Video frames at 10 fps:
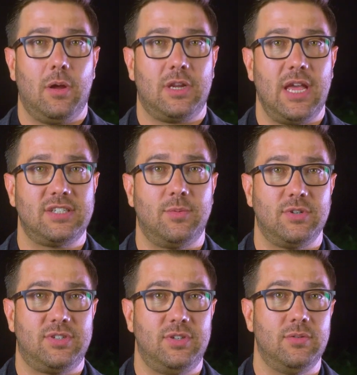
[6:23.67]

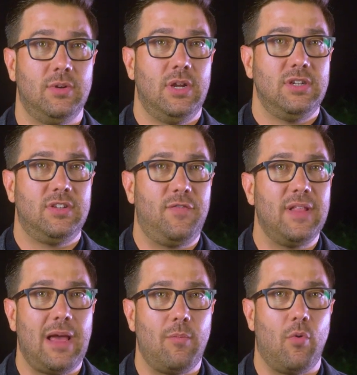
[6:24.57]
customers to
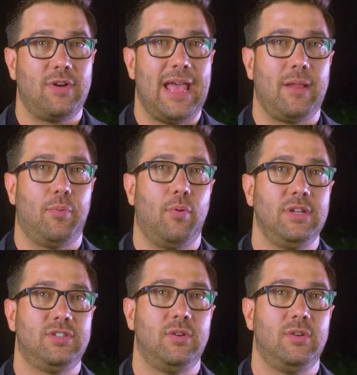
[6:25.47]
fill out more data points,